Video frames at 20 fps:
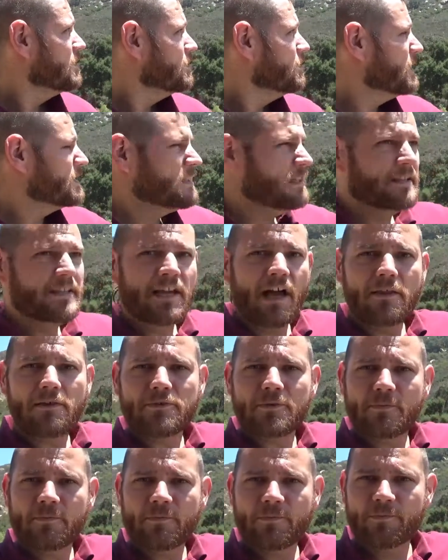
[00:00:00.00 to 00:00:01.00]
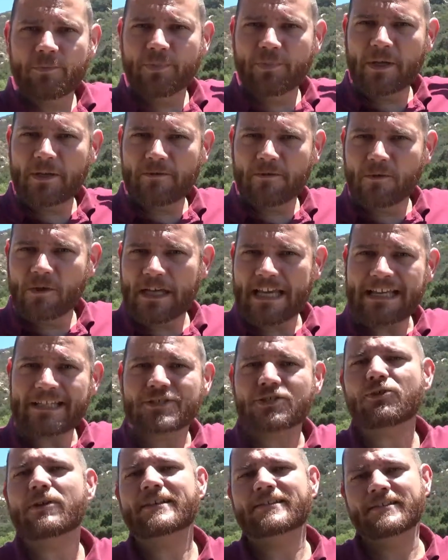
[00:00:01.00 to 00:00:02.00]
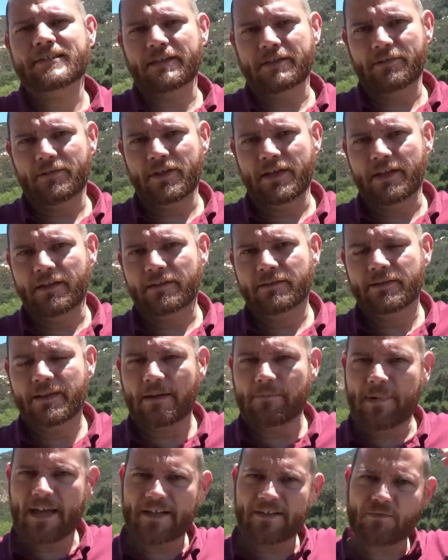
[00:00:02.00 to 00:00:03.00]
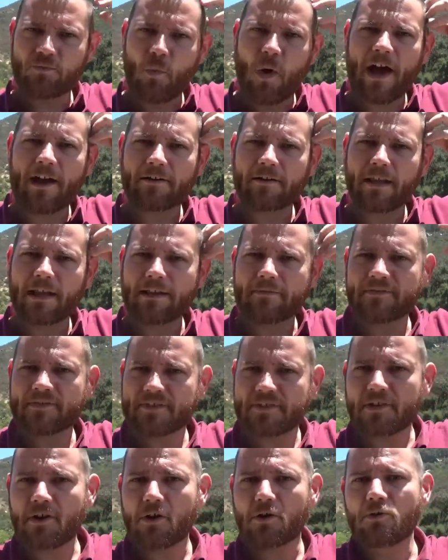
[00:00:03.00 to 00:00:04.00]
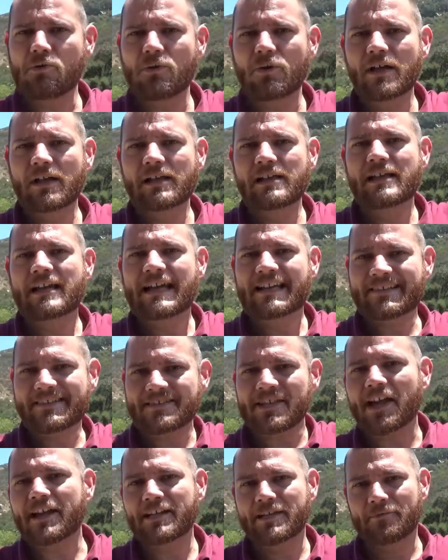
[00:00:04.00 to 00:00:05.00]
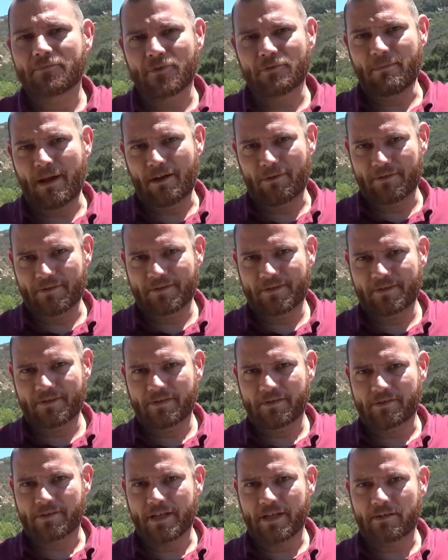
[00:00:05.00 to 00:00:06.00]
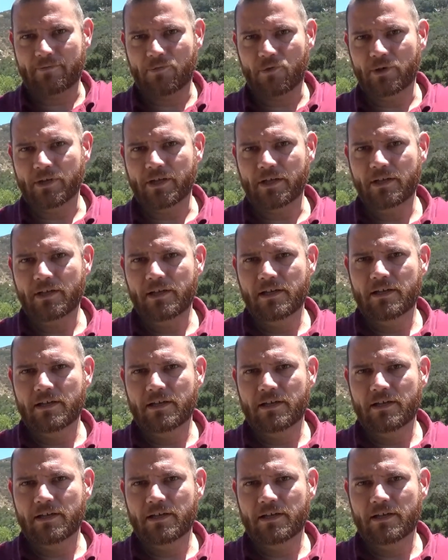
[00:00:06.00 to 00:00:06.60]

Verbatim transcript: But then the other interesting thing that makes wildlife so excited for mountains in Southern California